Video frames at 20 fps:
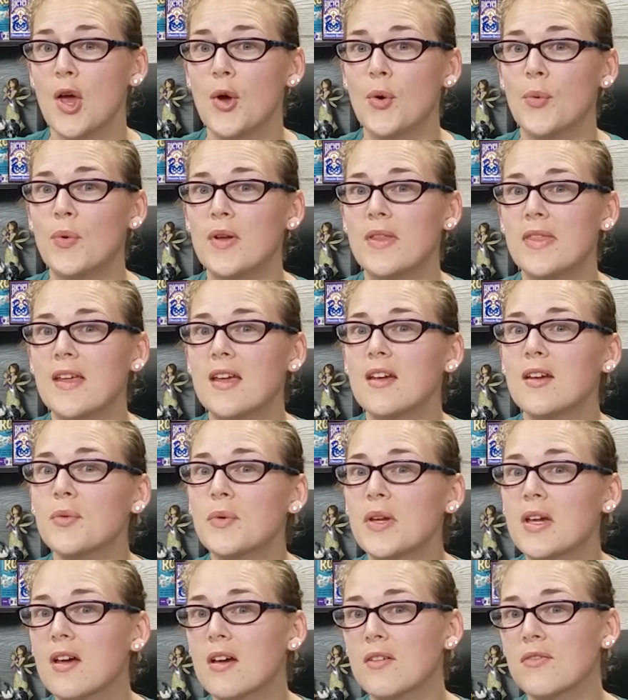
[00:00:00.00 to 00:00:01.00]
When they are
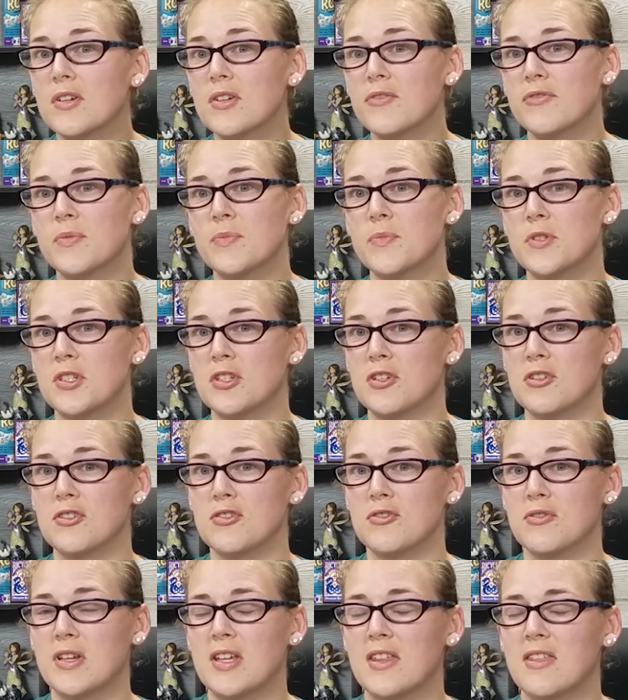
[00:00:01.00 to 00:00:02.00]
recovering from
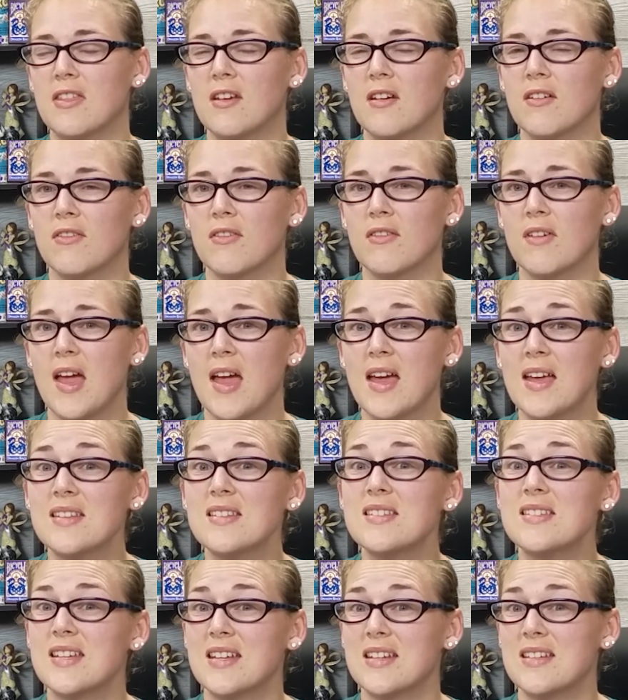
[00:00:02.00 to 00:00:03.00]
surgery, their
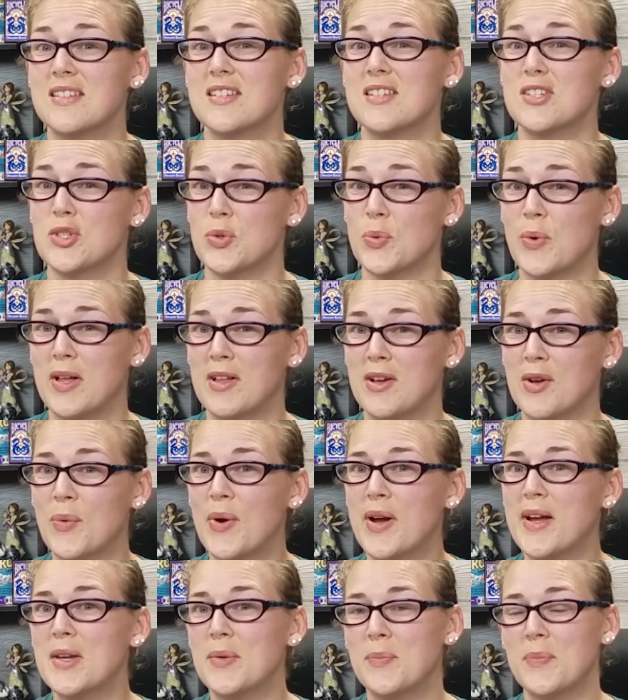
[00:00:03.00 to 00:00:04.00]
heads tend to swell
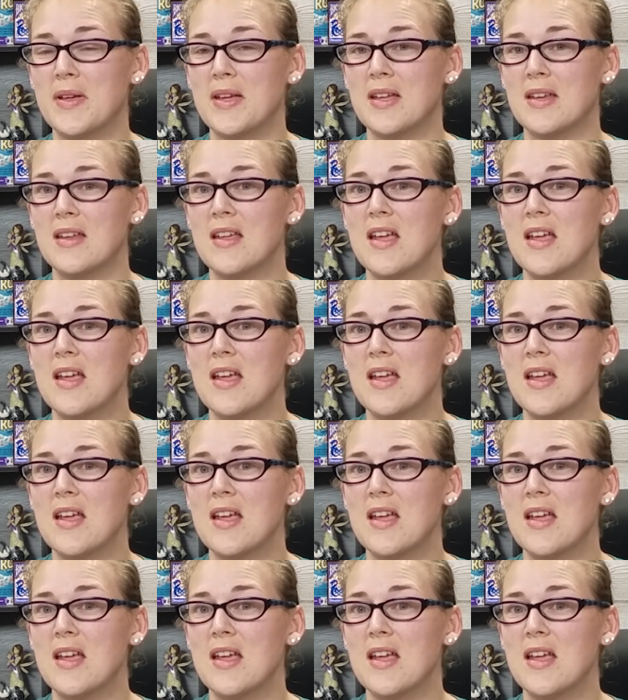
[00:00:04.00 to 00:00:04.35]
quite a bit,